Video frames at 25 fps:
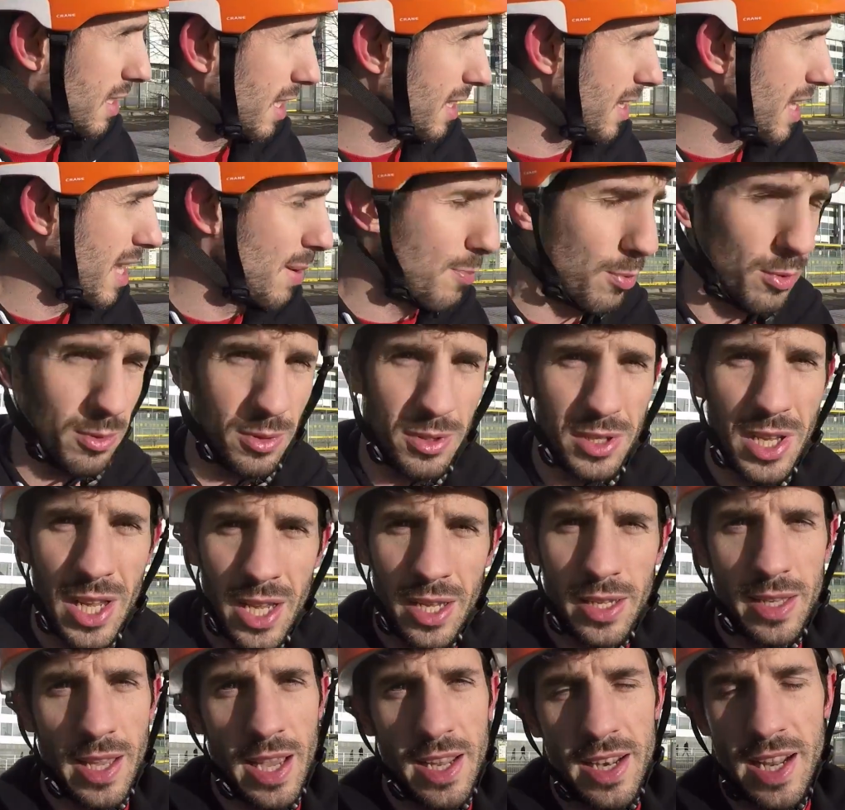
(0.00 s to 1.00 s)
I keep on
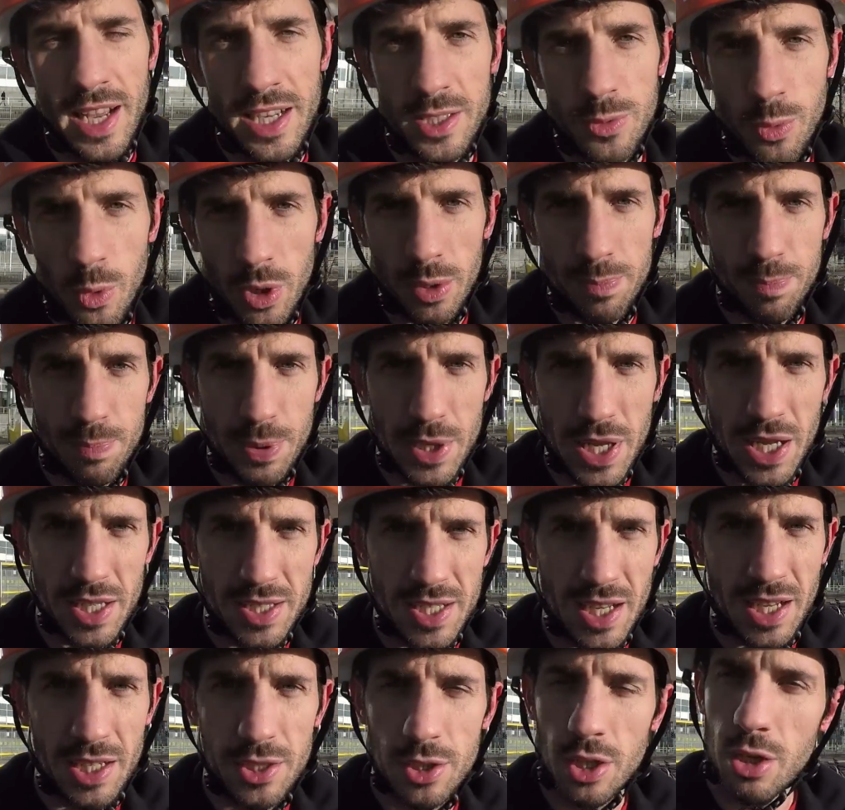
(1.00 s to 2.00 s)
getting asked what
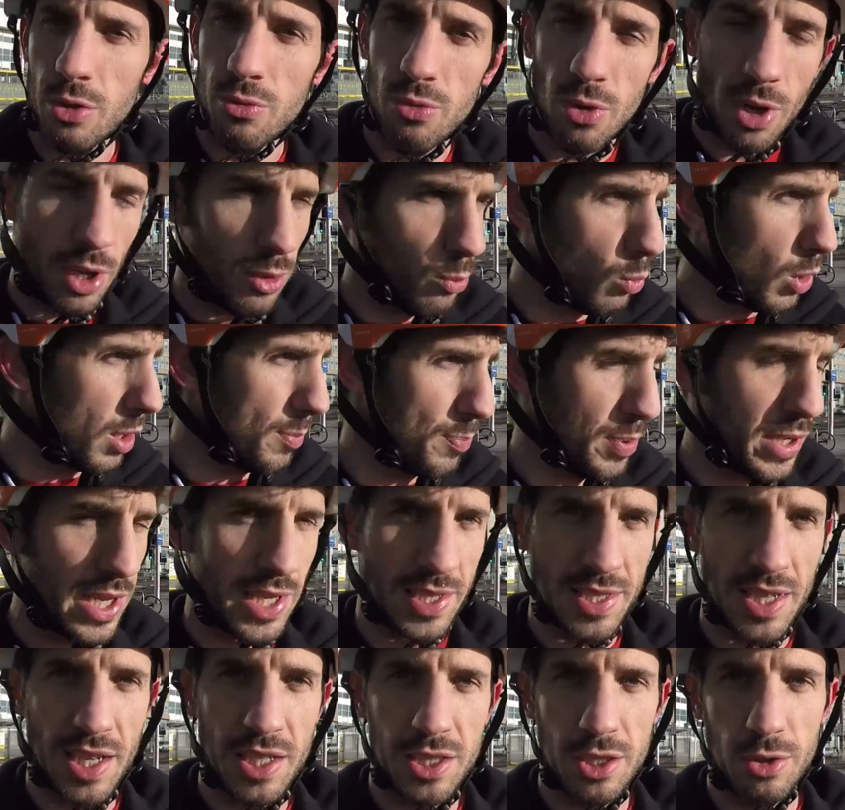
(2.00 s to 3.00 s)
PSI do I run, what
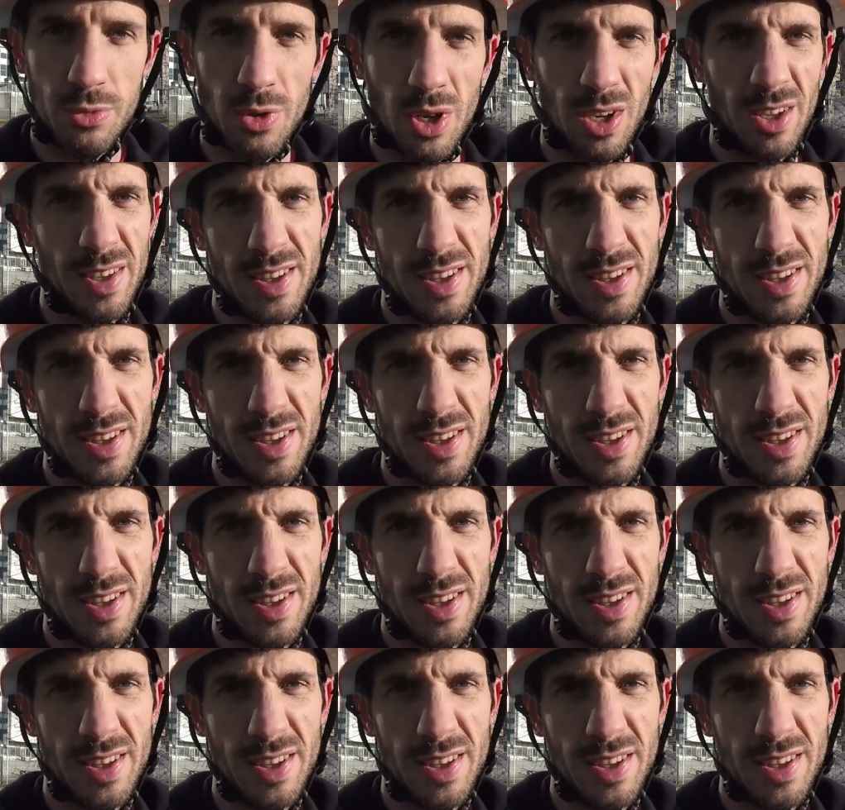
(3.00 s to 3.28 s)
PSI do I run.